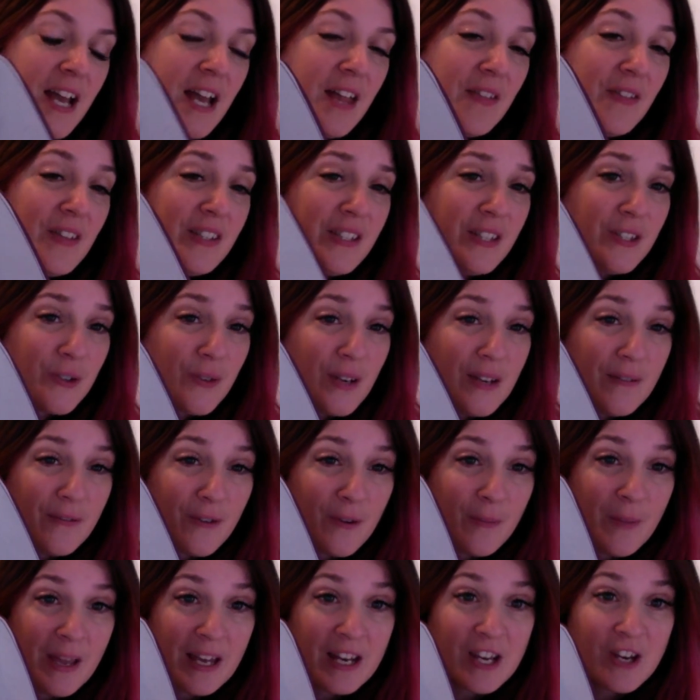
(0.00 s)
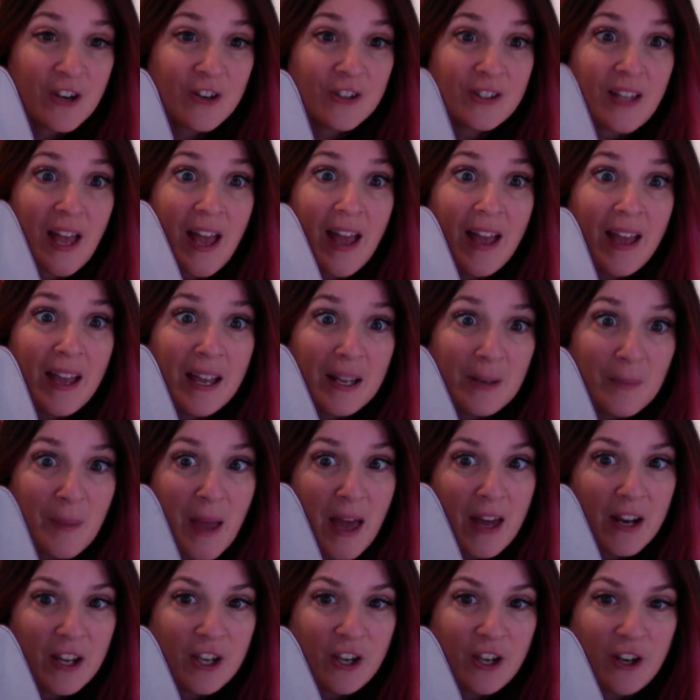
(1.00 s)
This is great for manicures and
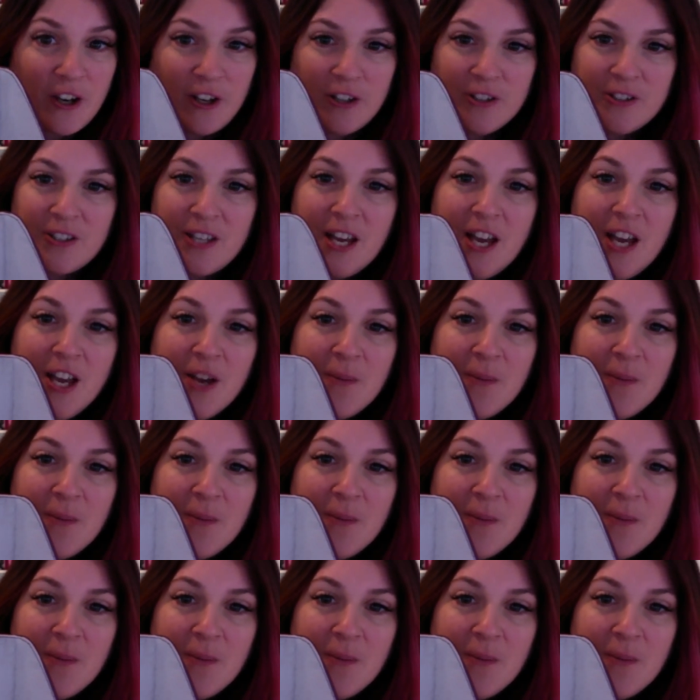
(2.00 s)
pedicures.